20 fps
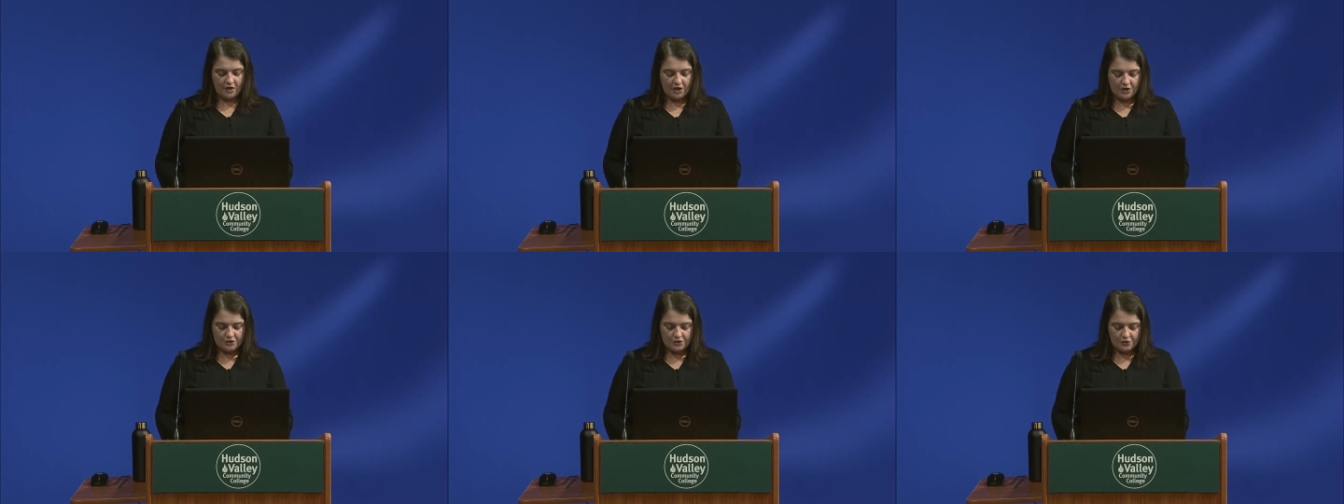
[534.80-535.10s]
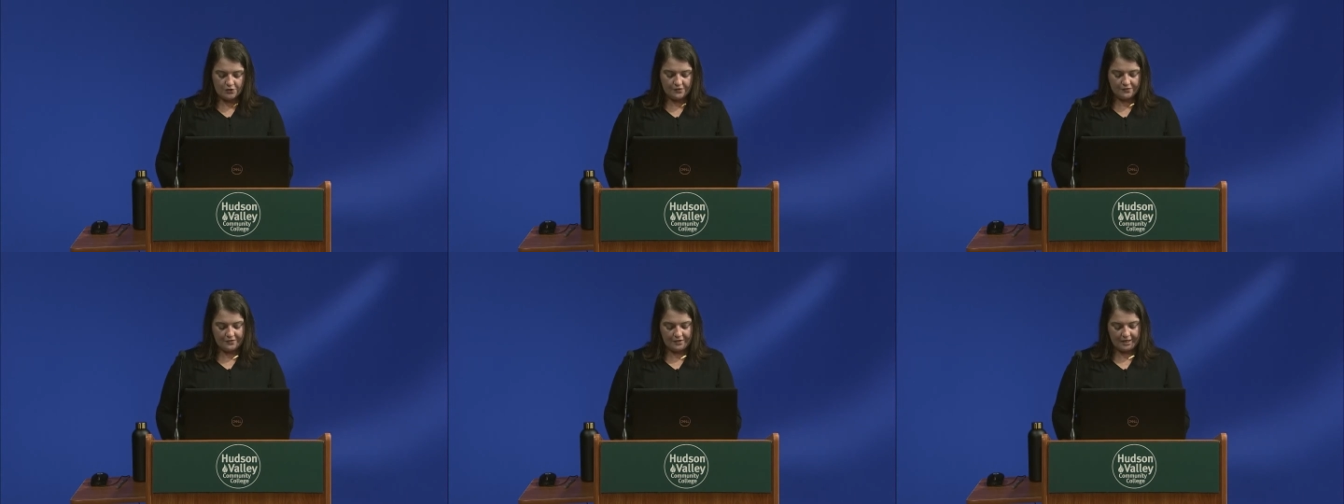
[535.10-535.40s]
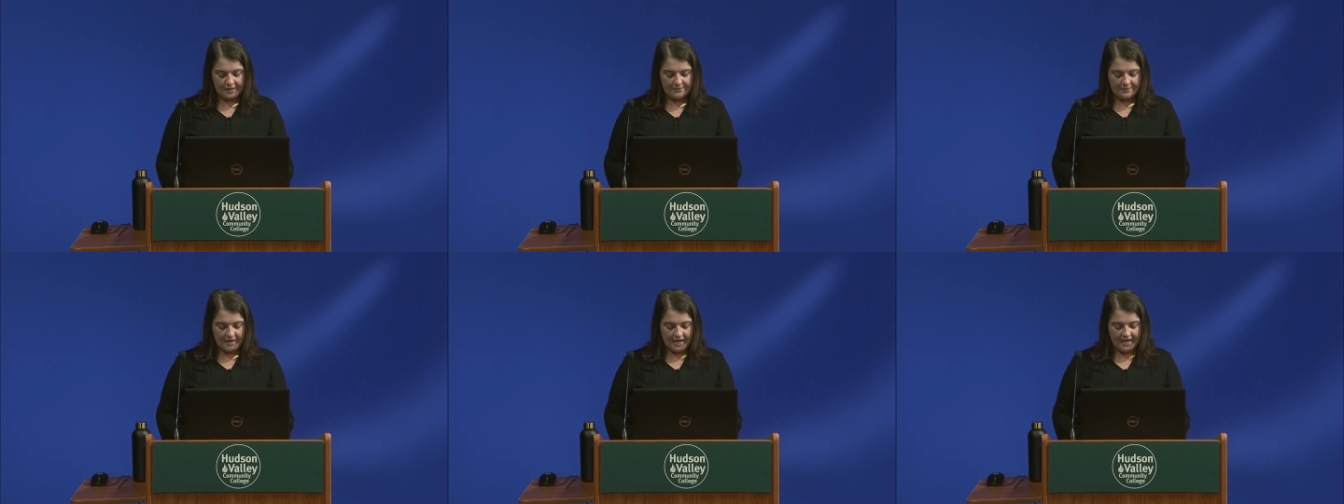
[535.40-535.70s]

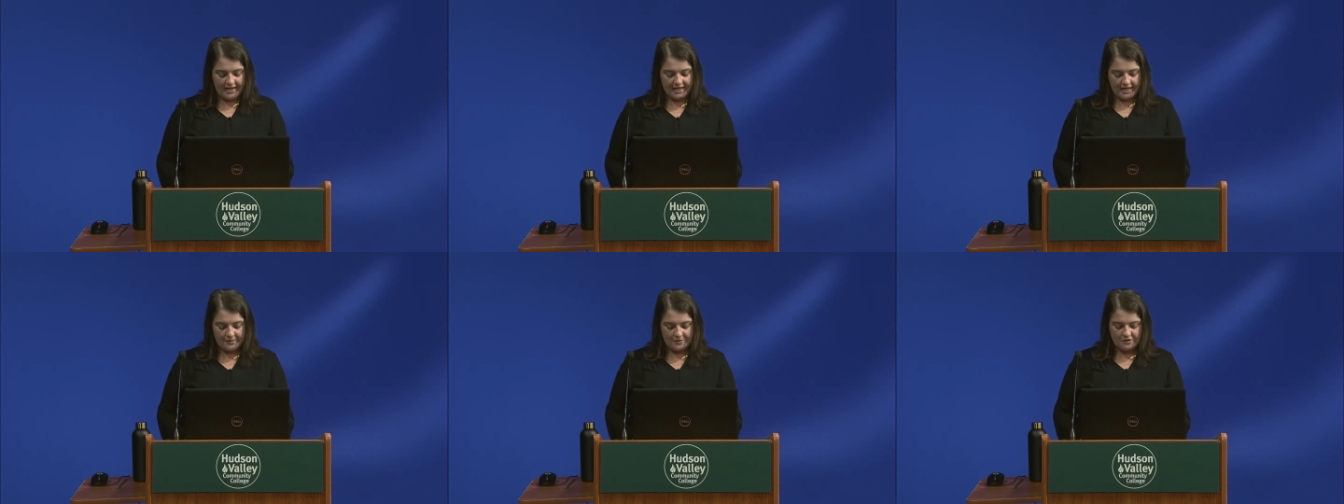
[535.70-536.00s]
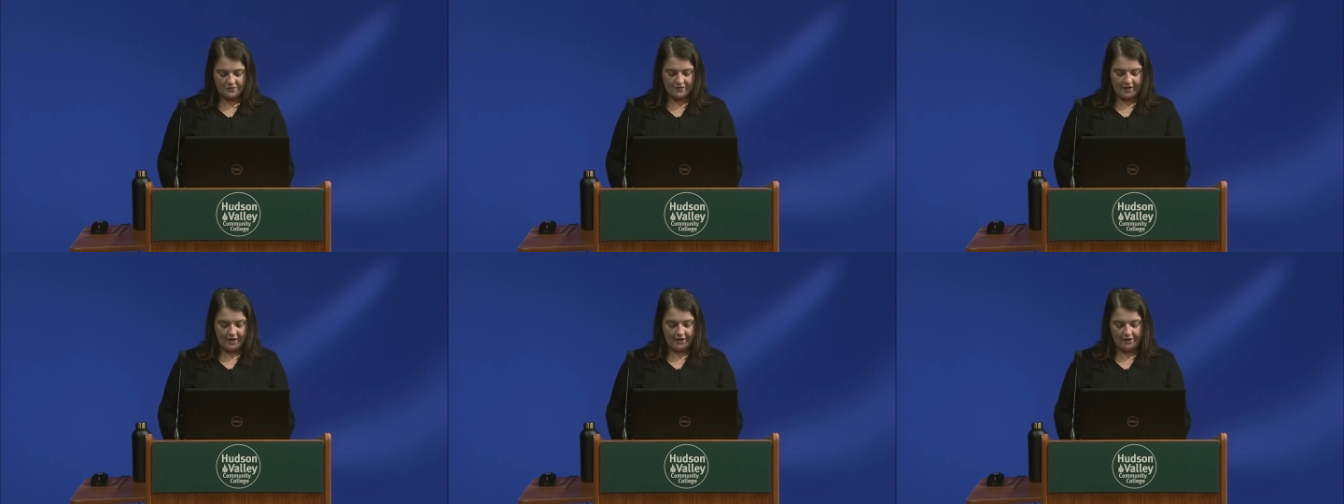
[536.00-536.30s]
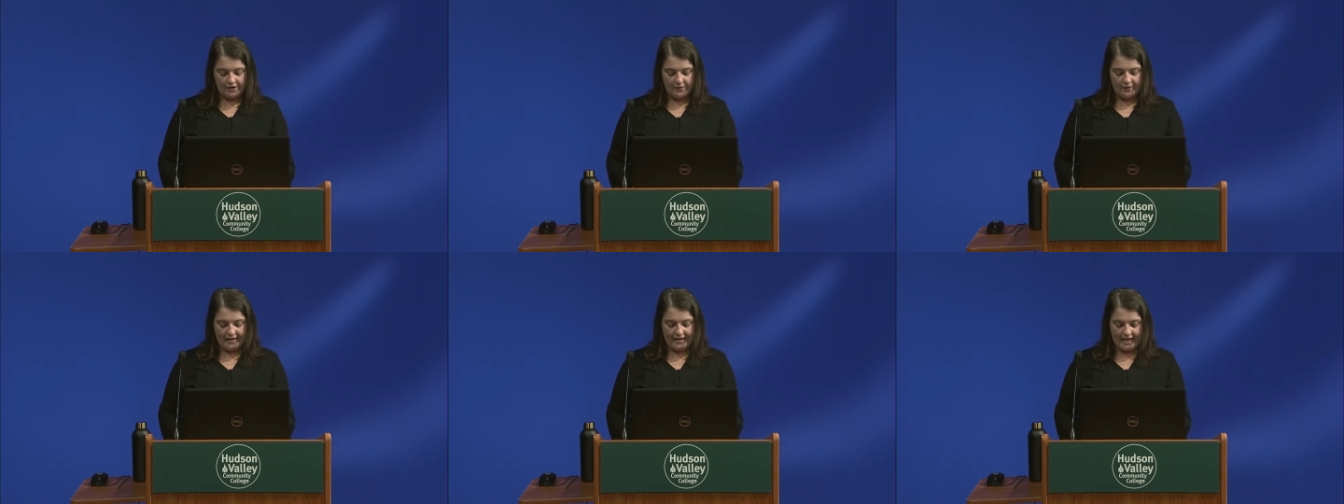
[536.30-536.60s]
Dutifully, I kept a fire
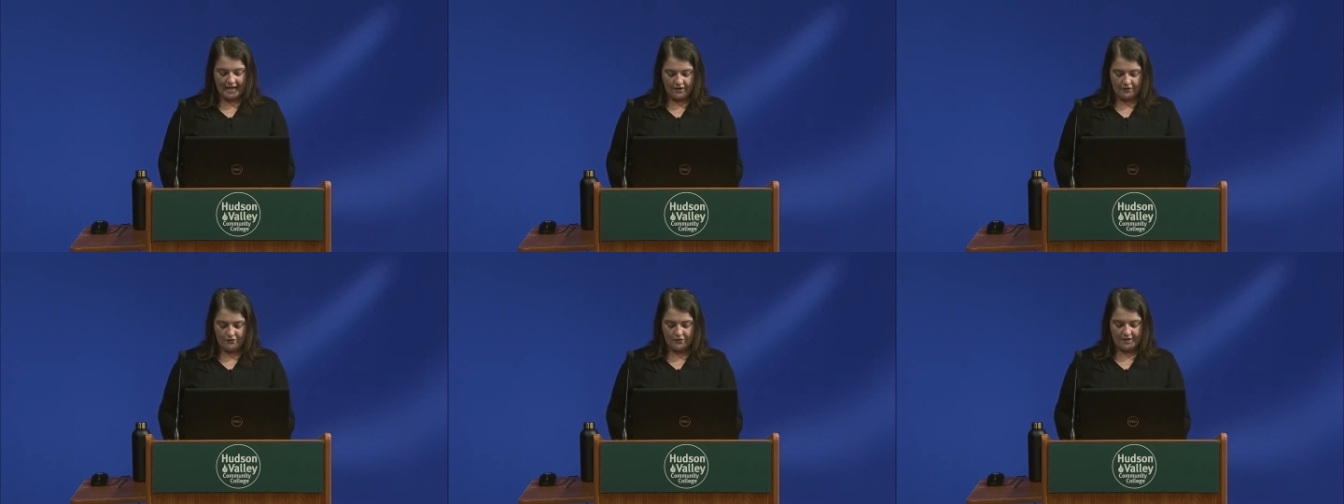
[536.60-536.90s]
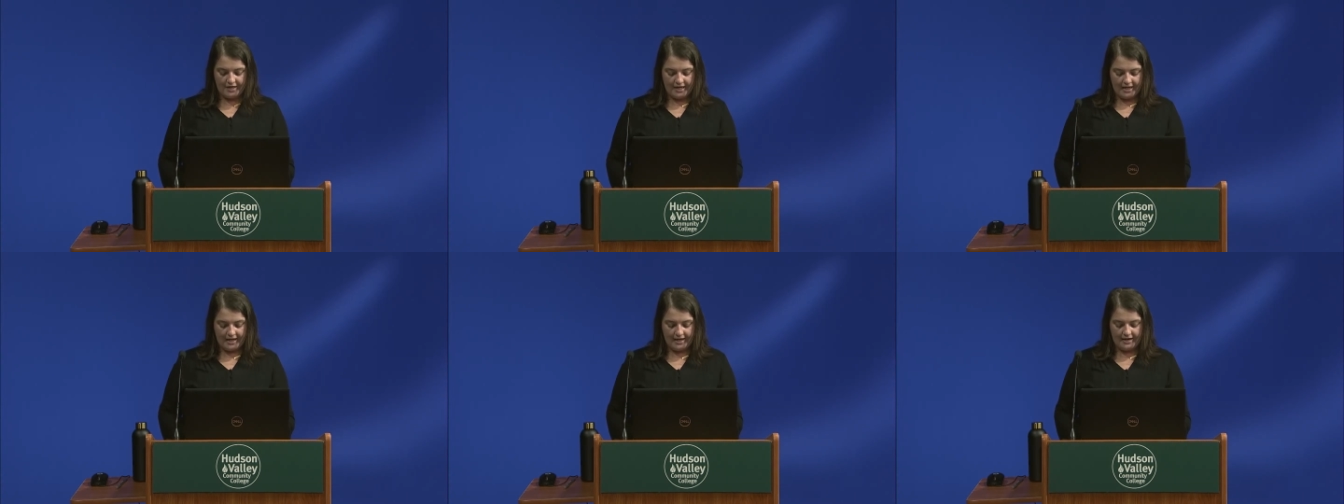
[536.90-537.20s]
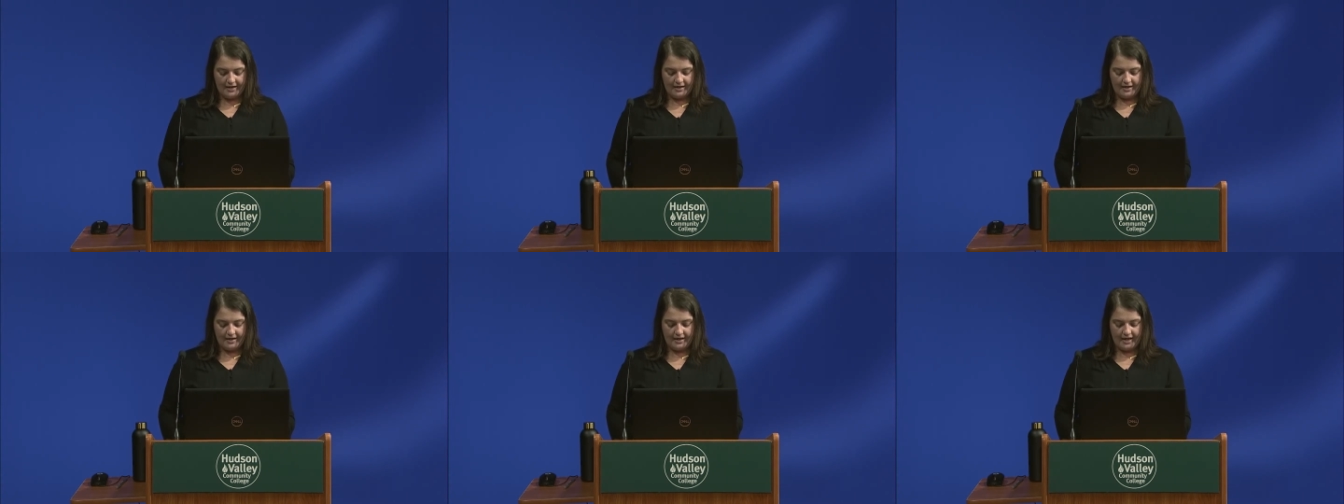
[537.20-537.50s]
going every
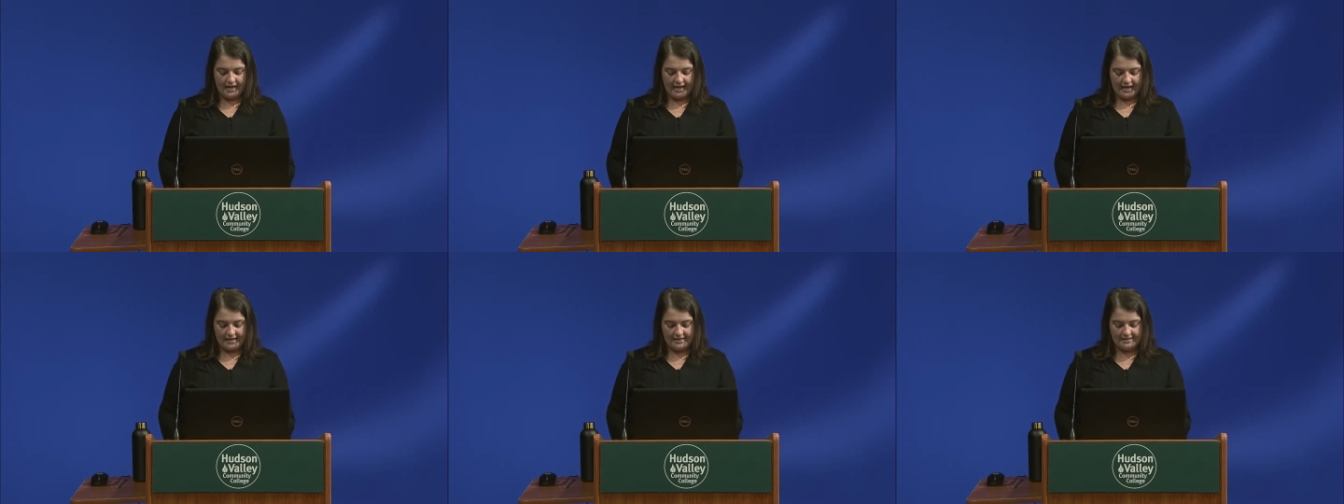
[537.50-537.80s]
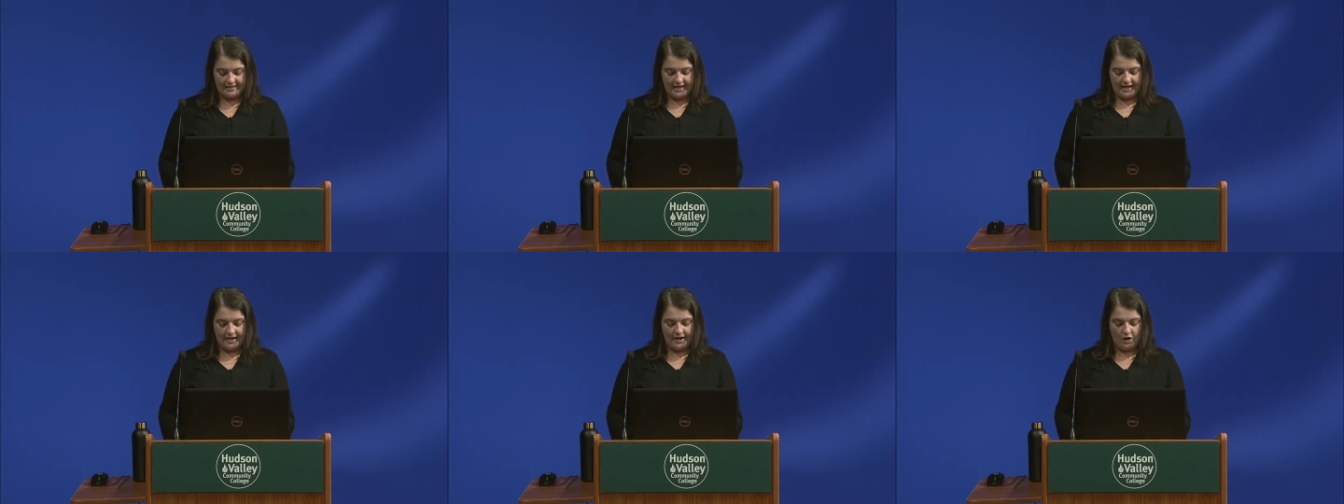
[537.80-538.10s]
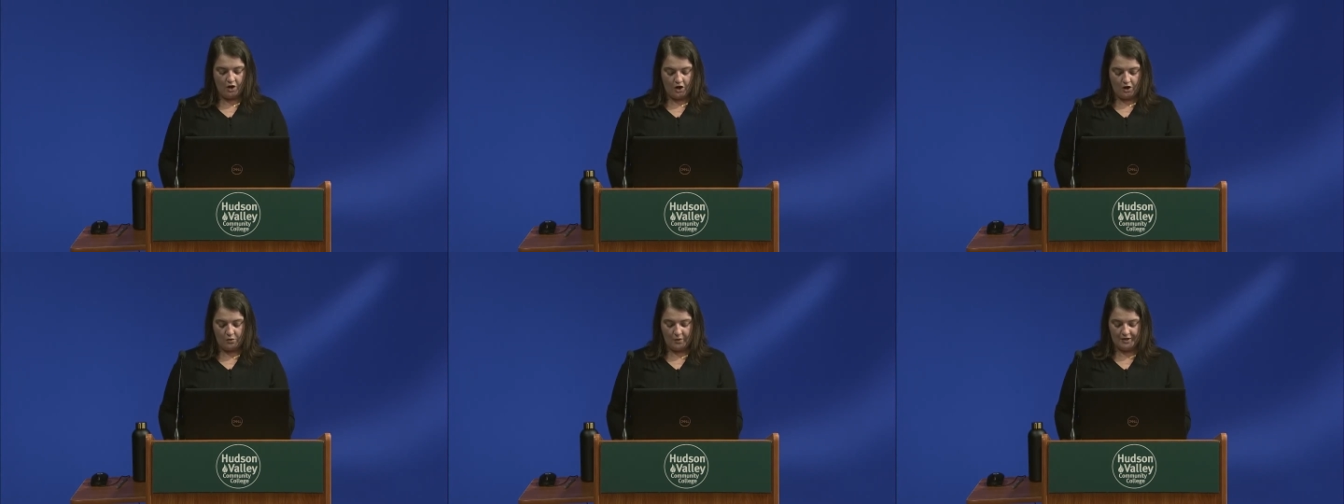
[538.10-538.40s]
night and day
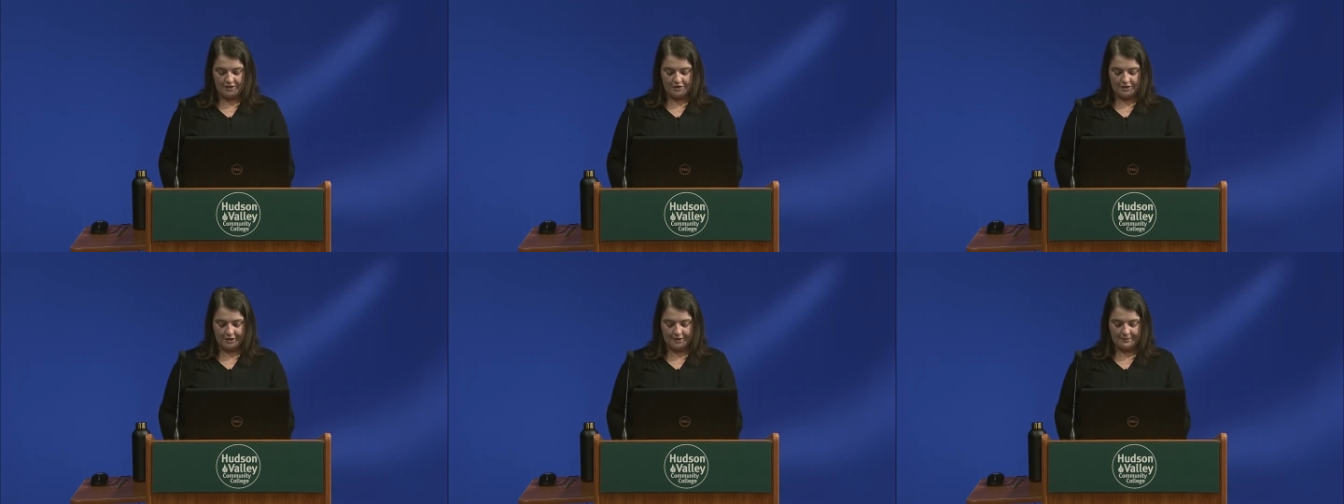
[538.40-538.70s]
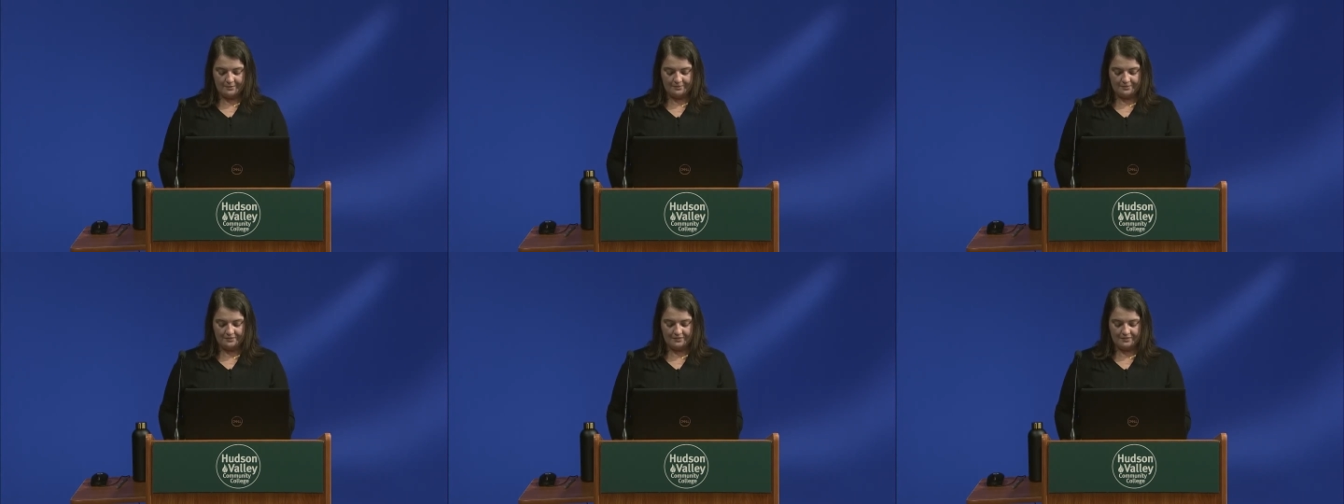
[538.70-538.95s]
all winter.